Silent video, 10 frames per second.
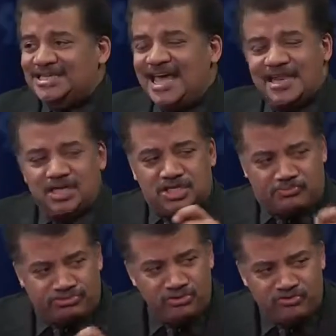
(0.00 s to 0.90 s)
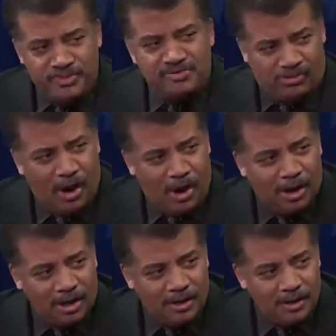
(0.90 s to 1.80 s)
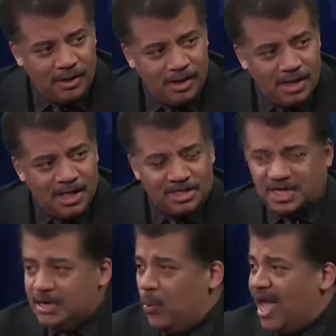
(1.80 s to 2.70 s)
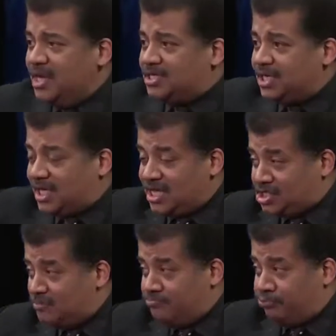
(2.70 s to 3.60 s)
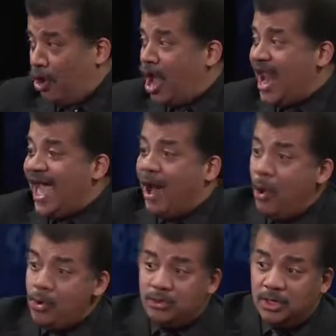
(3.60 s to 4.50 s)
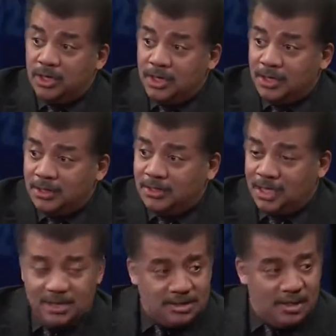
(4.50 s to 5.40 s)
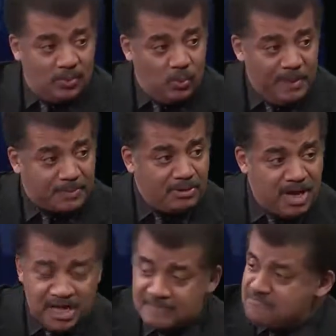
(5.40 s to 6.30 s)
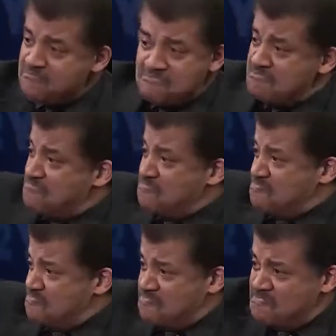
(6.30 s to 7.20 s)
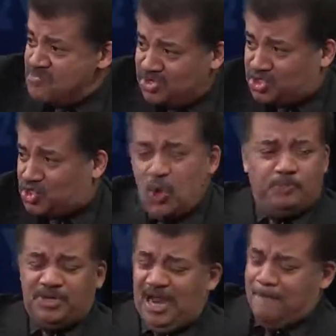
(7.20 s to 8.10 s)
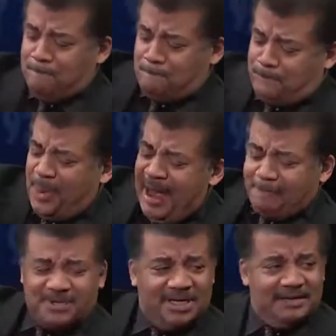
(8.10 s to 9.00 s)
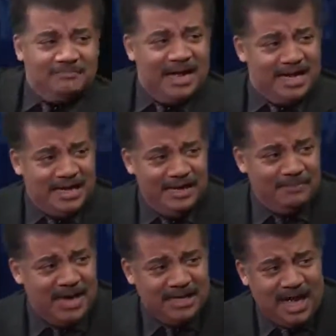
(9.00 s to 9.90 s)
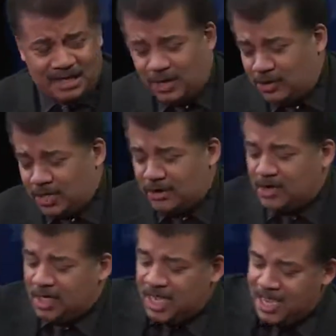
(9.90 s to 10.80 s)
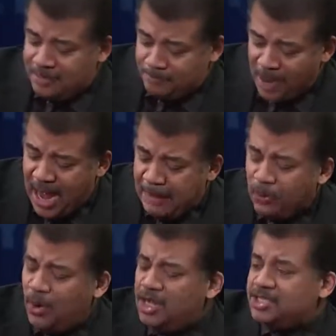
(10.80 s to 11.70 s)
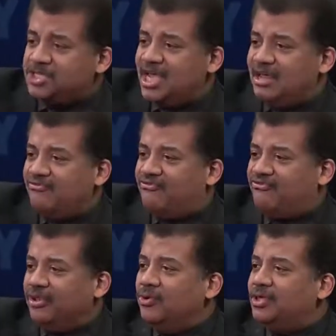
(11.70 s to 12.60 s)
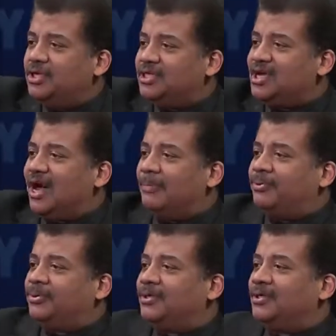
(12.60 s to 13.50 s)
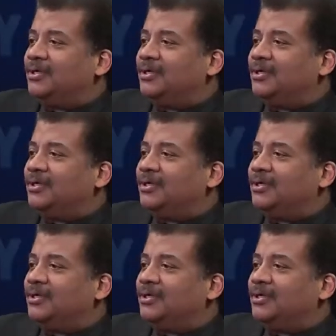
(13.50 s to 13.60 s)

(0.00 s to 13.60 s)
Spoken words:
intended to prove me wrong. Whoa. So he went into the kitchen, brought out the whipped cream, scooped it up, popped it in my hot cocoa, and it bobbed once and floated atop.